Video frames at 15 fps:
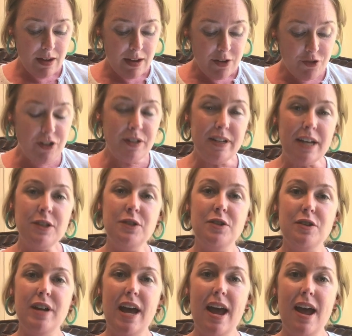Just
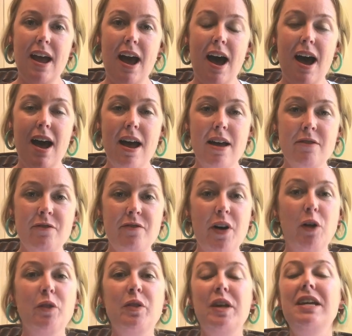yesterday, I
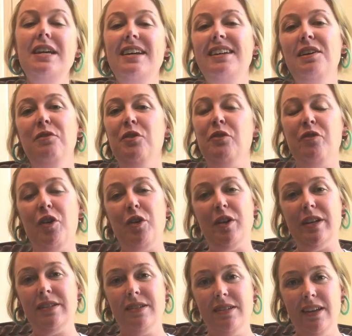felt the heat of the
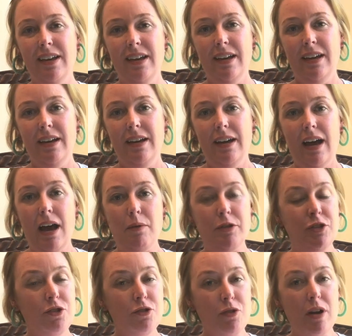furnace. I was
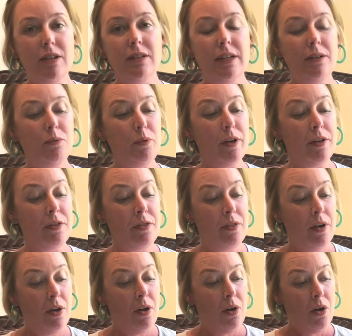struggling with
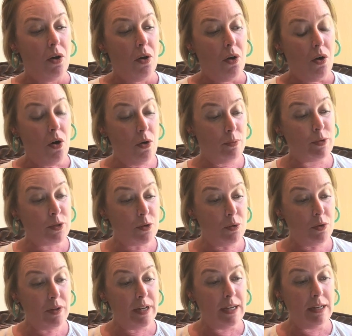
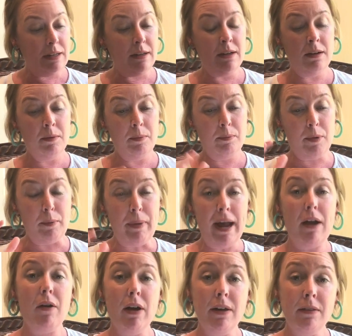homeschooling,
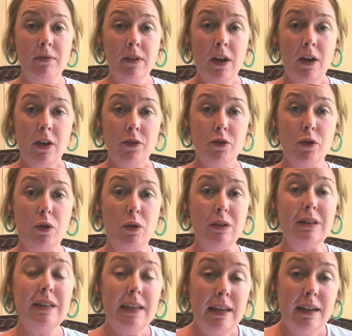preparing to
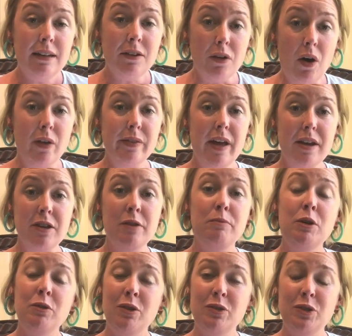lead an online
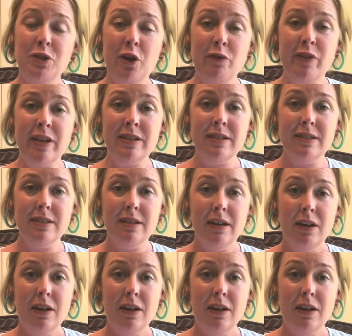communion service,